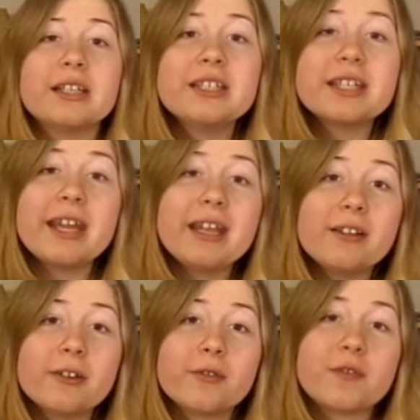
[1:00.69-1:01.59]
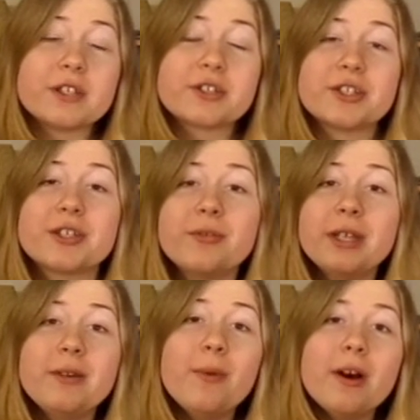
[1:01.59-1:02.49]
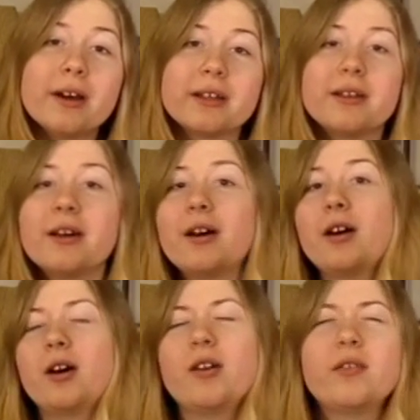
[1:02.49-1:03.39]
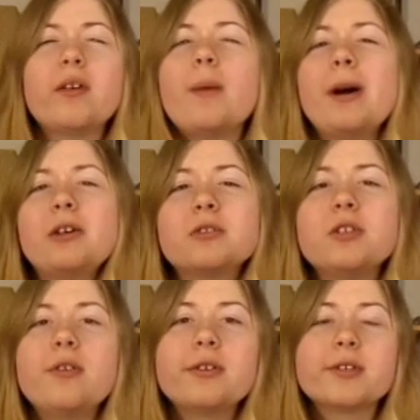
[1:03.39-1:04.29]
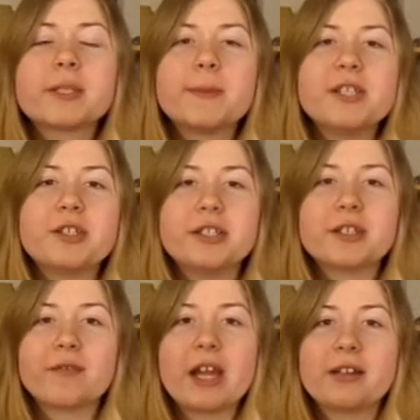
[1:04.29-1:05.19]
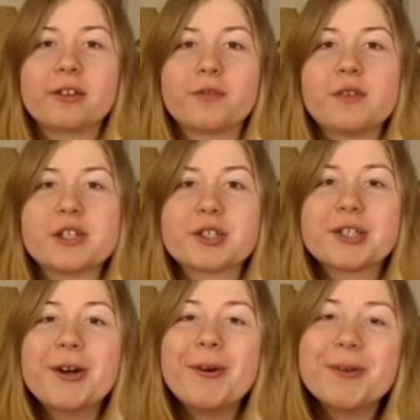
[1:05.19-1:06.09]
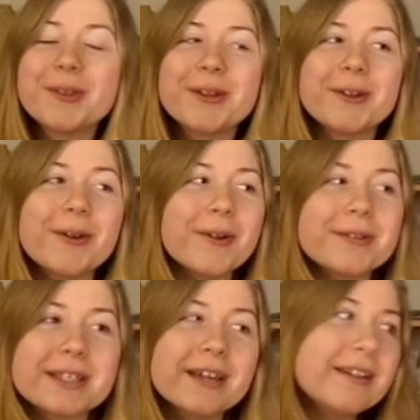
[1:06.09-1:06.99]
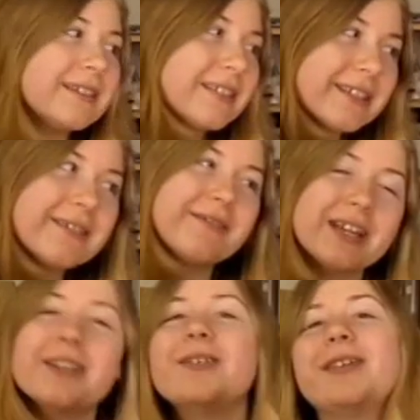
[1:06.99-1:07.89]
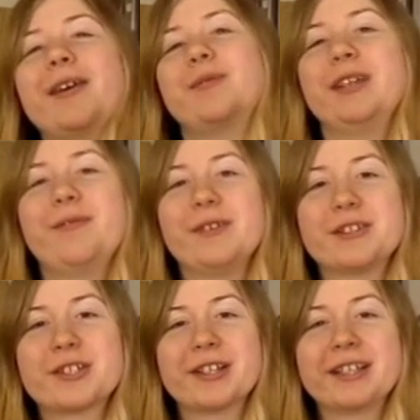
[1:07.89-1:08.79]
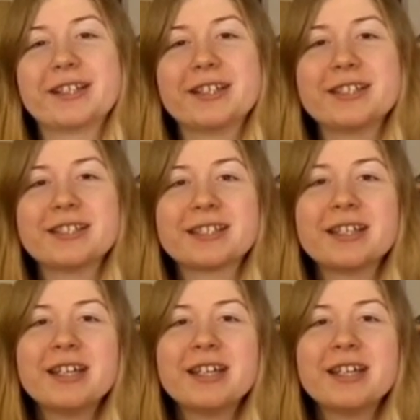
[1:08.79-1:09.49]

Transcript: This anglerfish is only one of about 200 species of anglerfish, so there are tons of other lovely fish like this